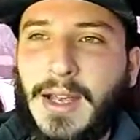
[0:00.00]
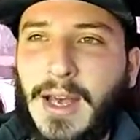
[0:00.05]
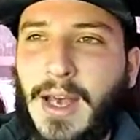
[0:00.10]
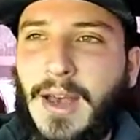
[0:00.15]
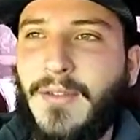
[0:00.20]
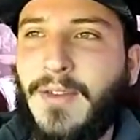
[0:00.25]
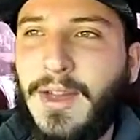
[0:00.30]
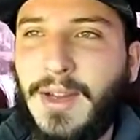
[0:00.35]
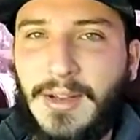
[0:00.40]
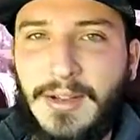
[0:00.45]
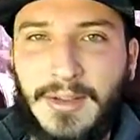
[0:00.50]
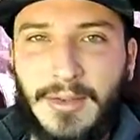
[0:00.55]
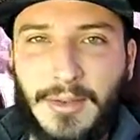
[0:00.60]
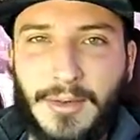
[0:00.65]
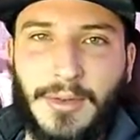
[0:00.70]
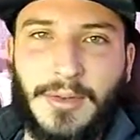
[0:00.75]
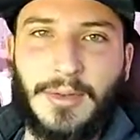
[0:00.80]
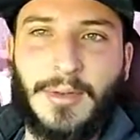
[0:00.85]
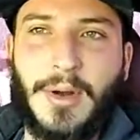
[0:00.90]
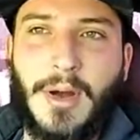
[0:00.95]
I've had a
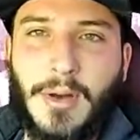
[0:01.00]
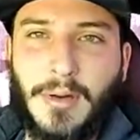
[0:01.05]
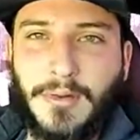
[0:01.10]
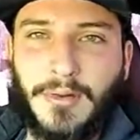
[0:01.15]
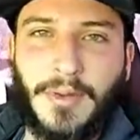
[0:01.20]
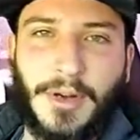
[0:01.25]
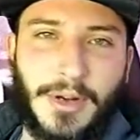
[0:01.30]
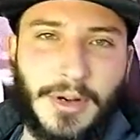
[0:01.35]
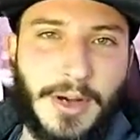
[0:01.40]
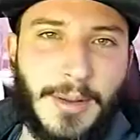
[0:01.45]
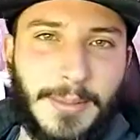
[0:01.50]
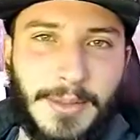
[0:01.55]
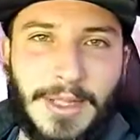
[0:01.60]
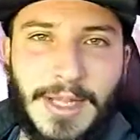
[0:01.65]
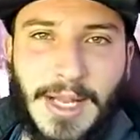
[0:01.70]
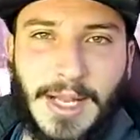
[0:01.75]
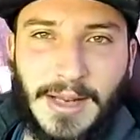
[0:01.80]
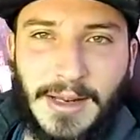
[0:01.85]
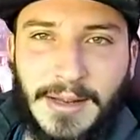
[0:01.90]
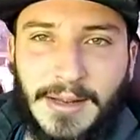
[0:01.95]
sore throat for a couple
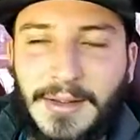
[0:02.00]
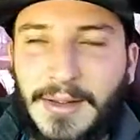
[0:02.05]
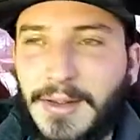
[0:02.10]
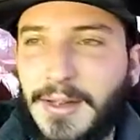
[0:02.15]
days